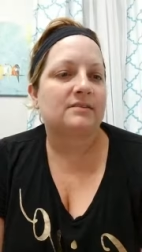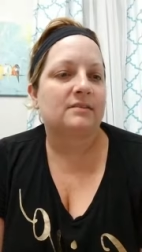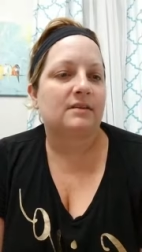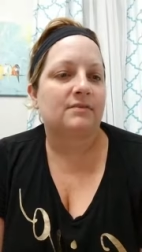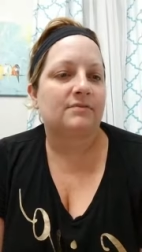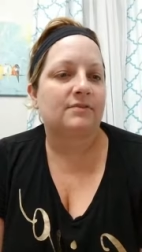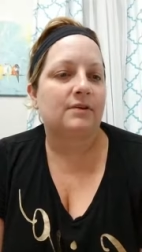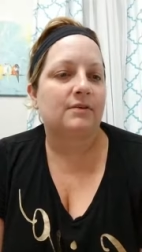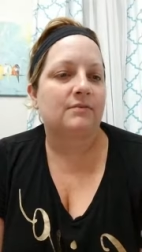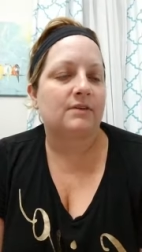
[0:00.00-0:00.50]
a
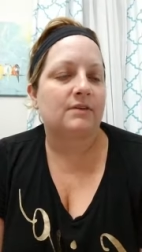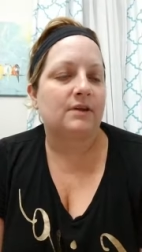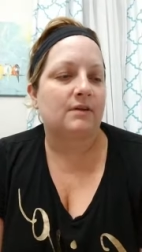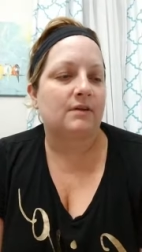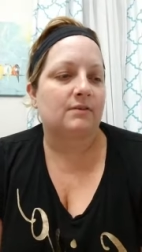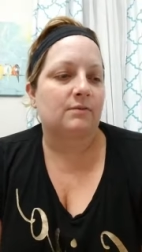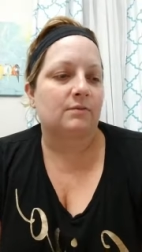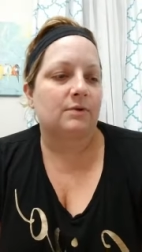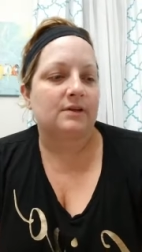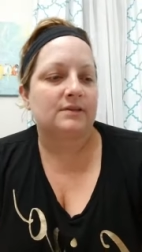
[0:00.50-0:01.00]
few of the
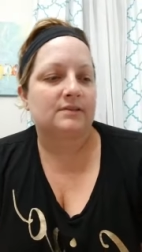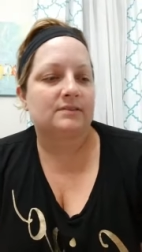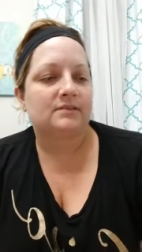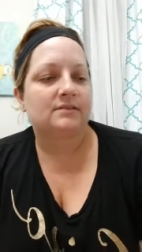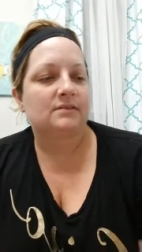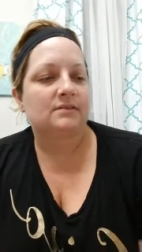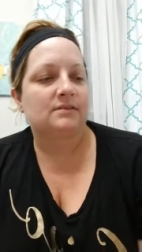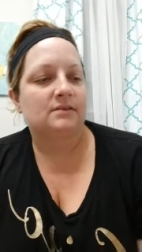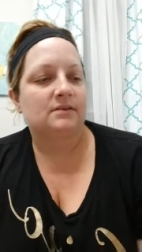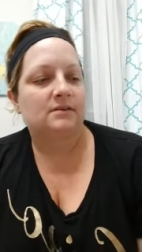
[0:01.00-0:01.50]
other
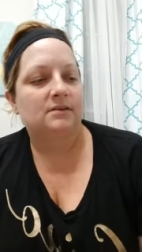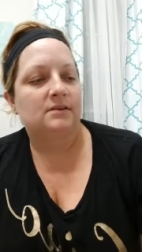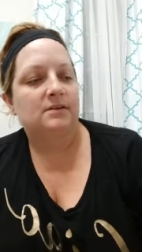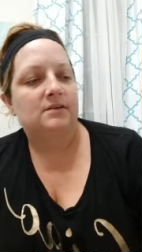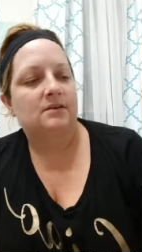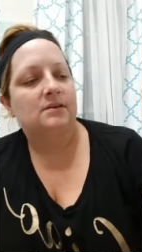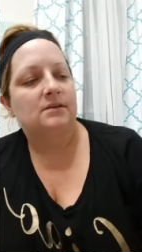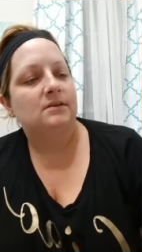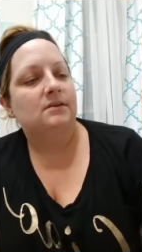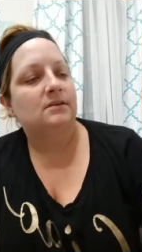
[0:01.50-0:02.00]
ones.
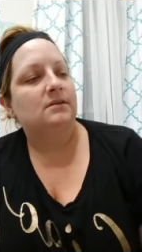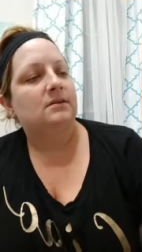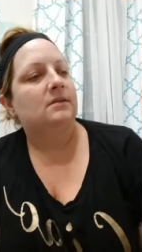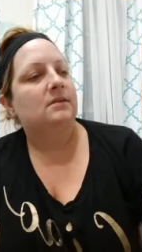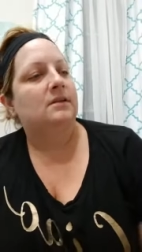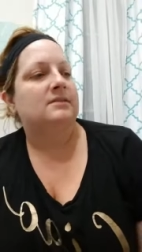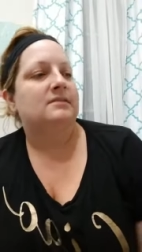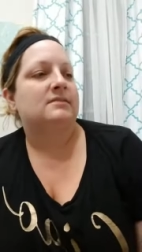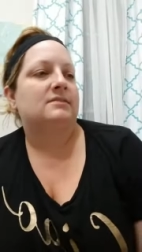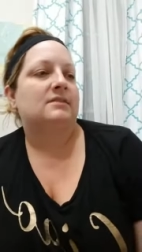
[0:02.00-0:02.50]

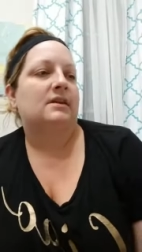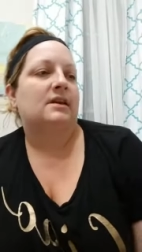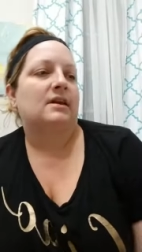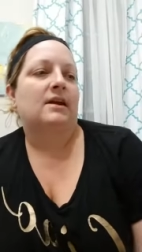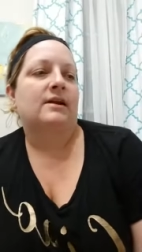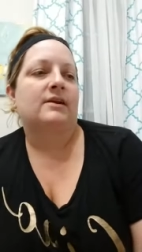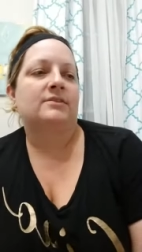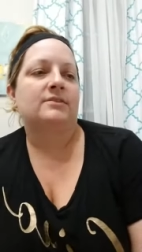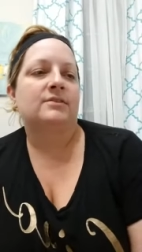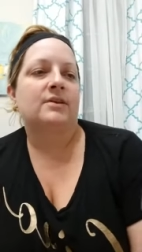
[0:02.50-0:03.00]
Let's see.
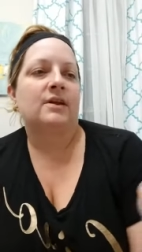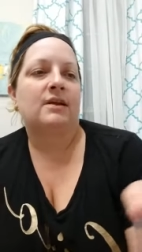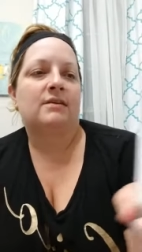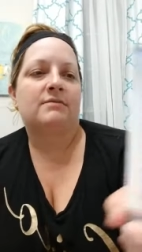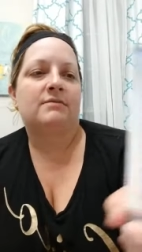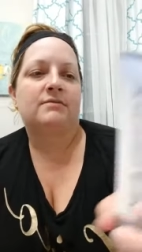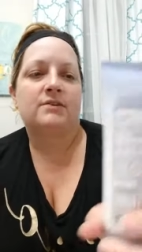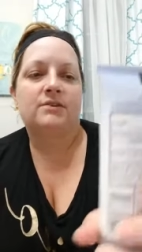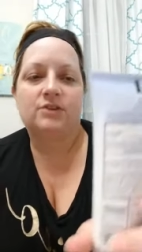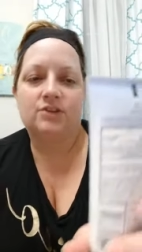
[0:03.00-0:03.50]
I also
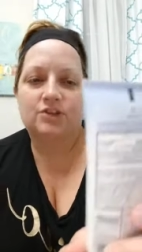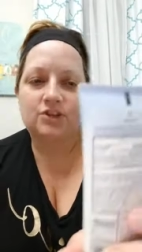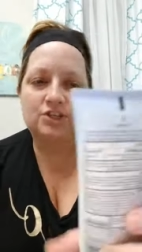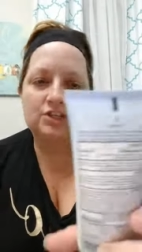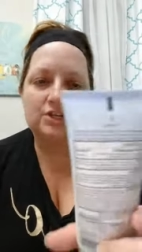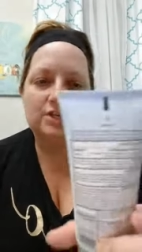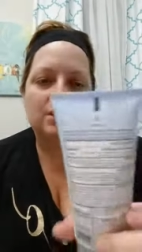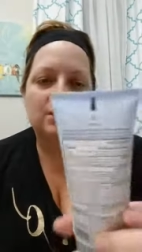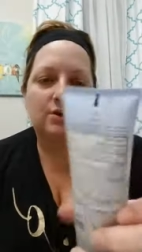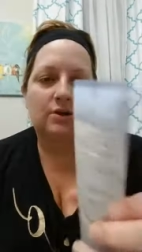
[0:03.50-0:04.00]
have the
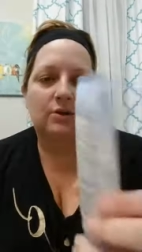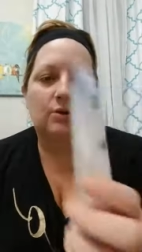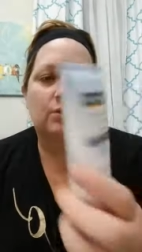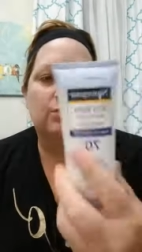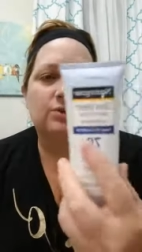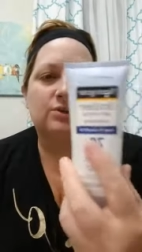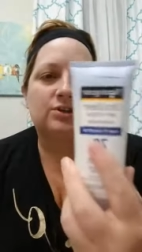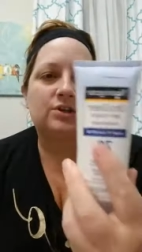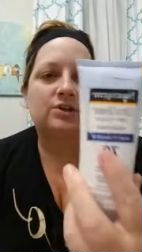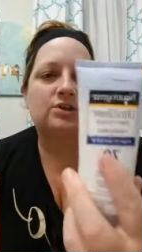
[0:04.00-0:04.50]
Neutrogena
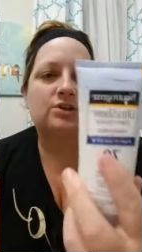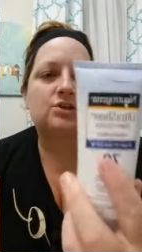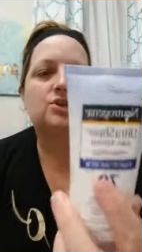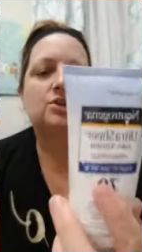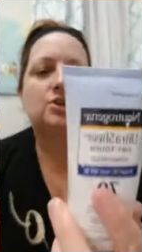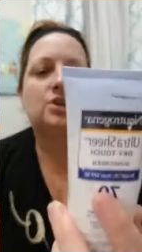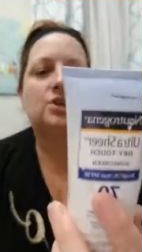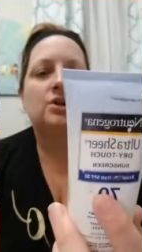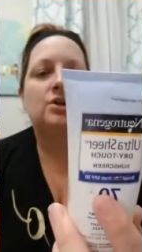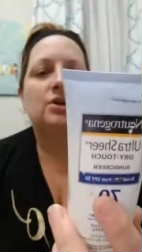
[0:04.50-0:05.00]
Ultra
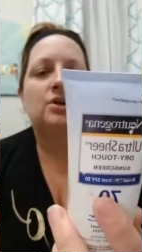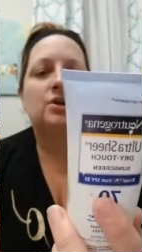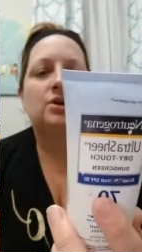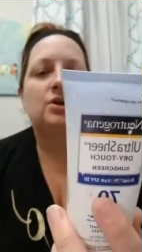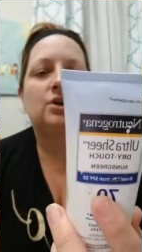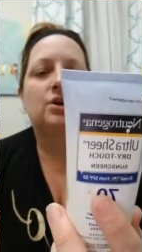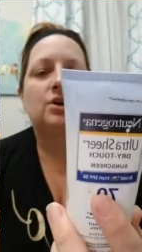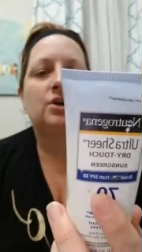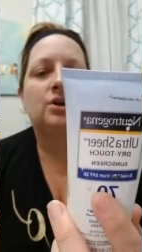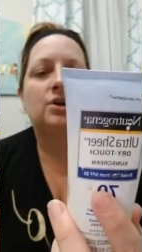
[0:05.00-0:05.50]

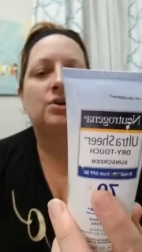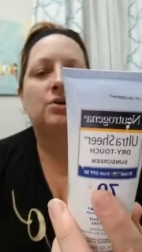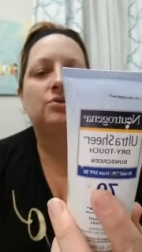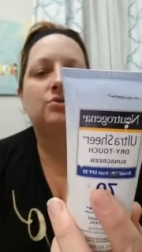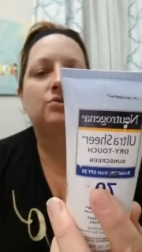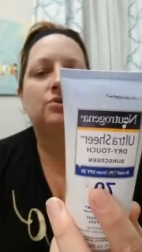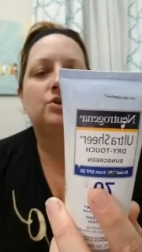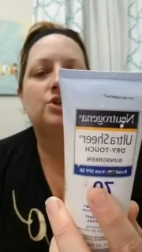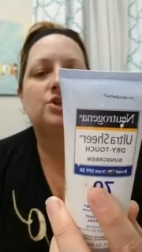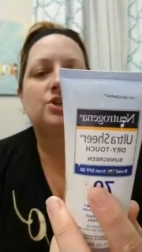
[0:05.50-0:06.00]

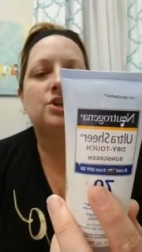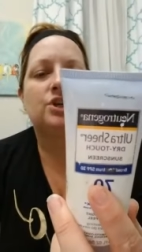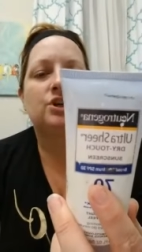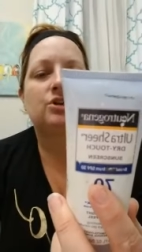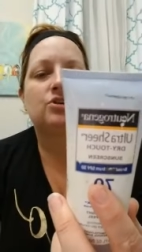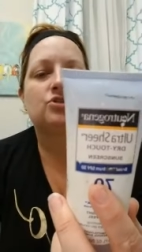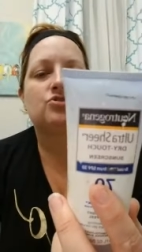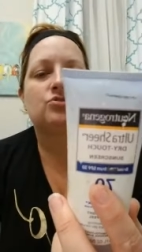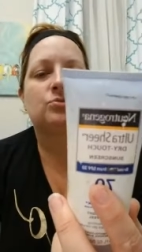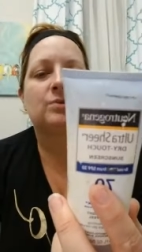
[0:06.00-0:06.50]

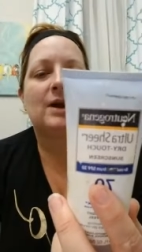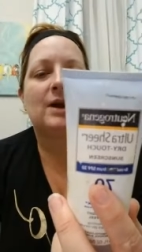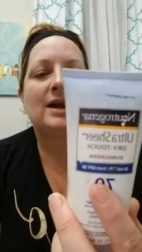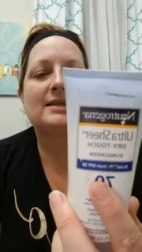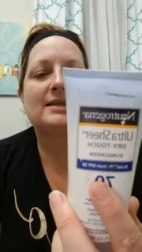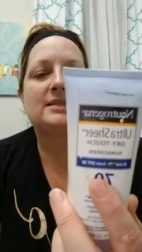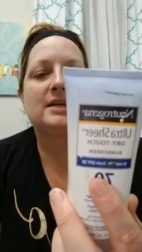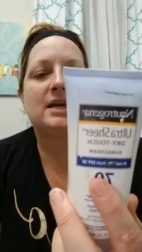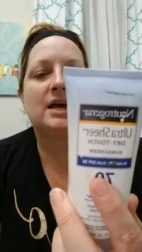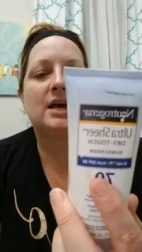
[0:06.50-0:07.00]
Sheer
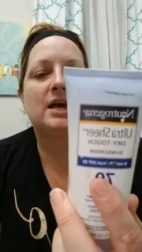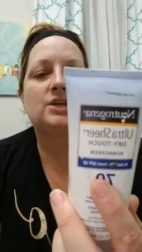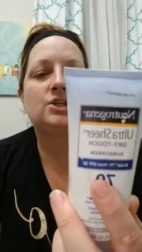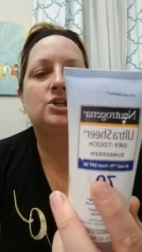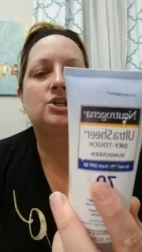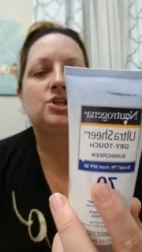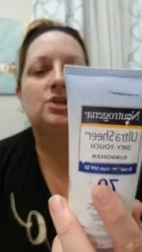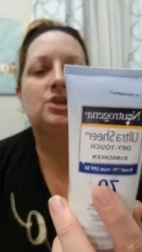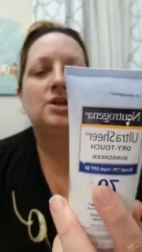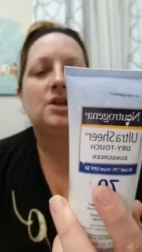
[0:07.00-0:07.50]
Dry
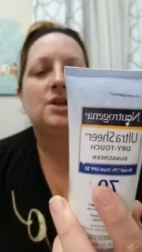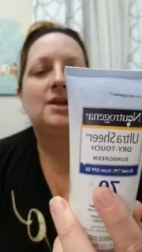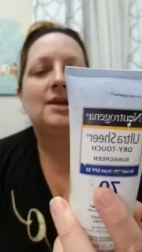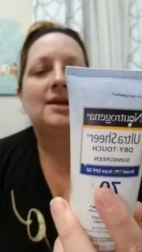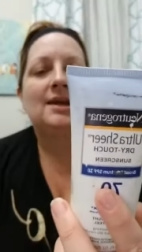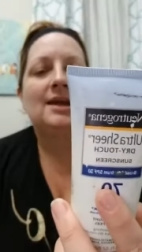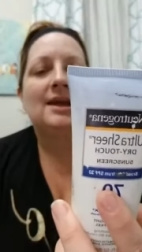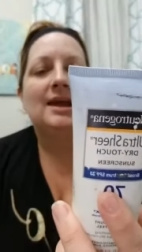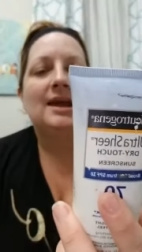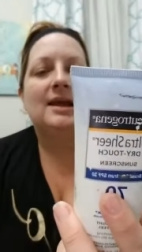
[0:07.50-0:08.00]
Touch.
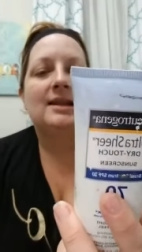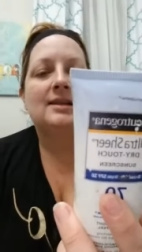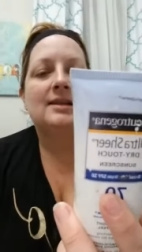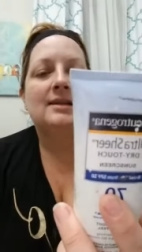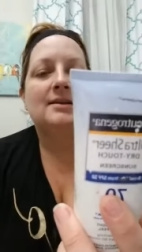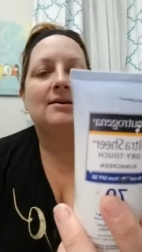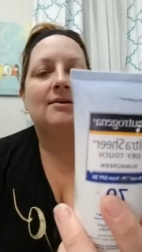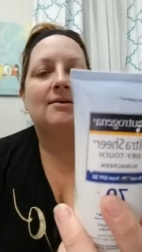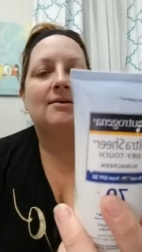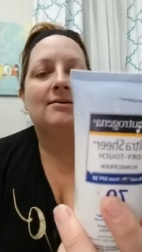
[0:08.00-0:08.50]
And
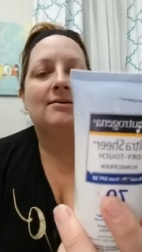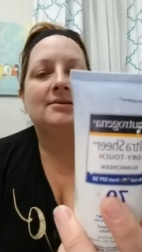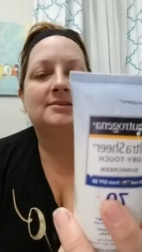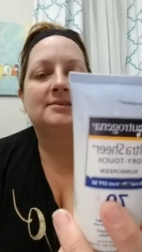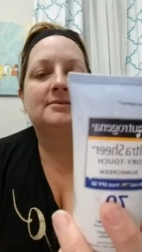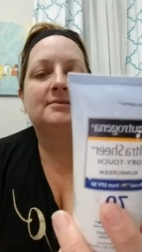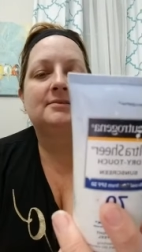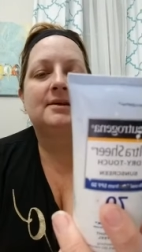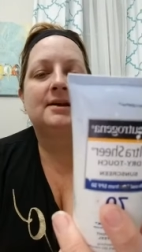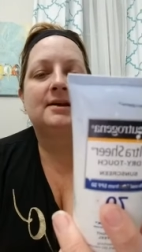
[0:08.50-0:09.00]
it
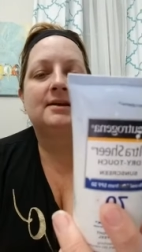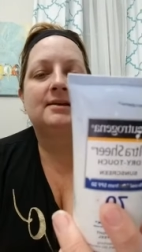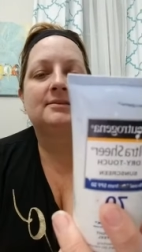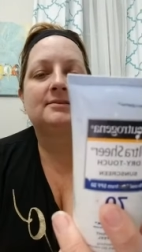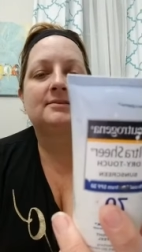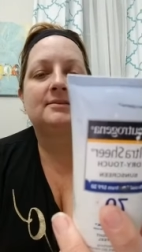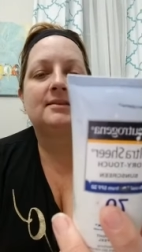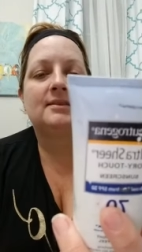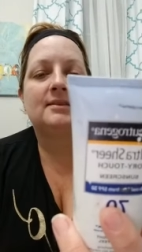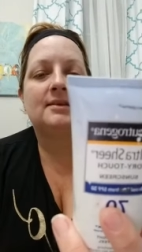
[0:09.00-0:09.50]
also
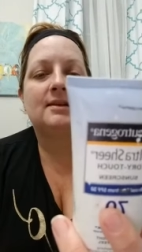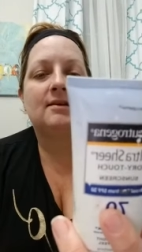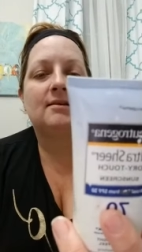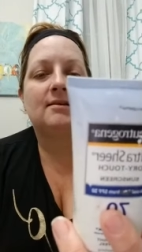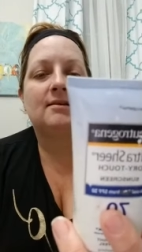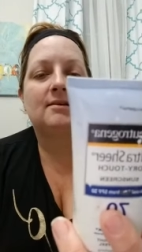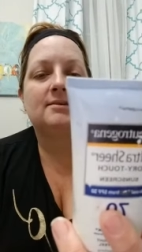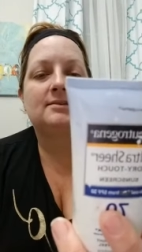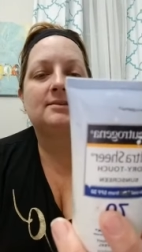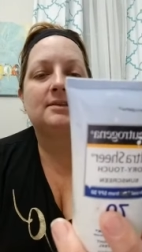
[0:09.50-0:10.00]
has the
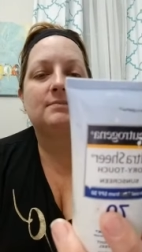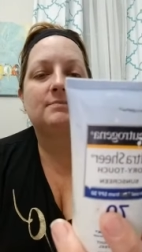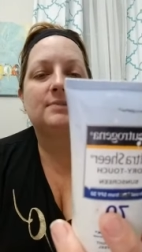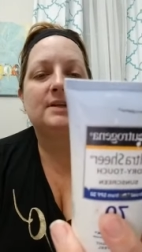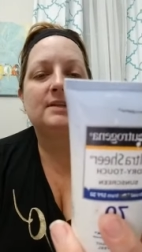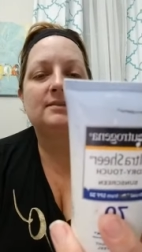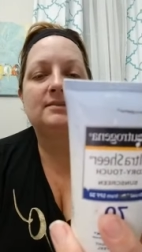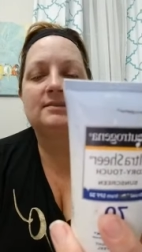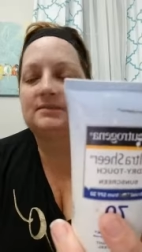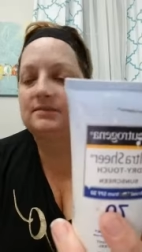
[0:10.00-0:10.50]

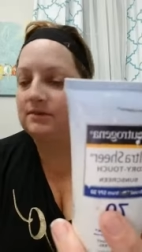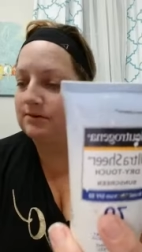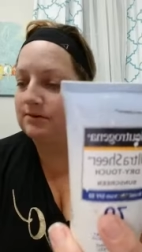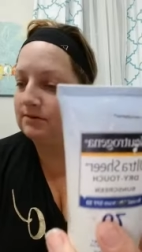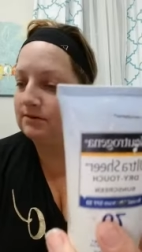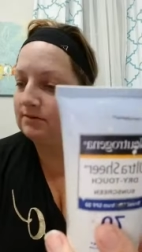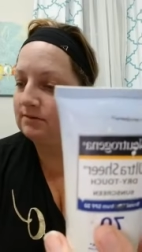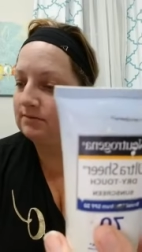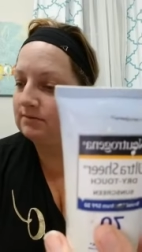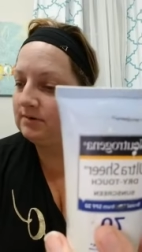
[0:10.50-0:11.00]

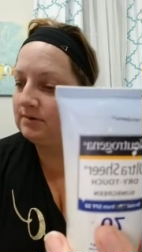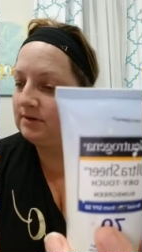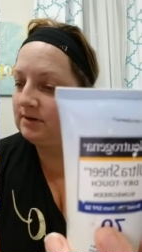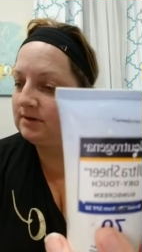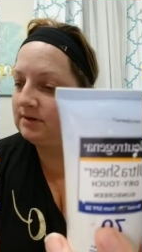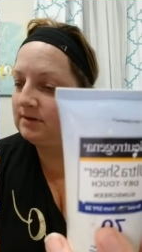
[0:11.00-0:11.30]
octybenzone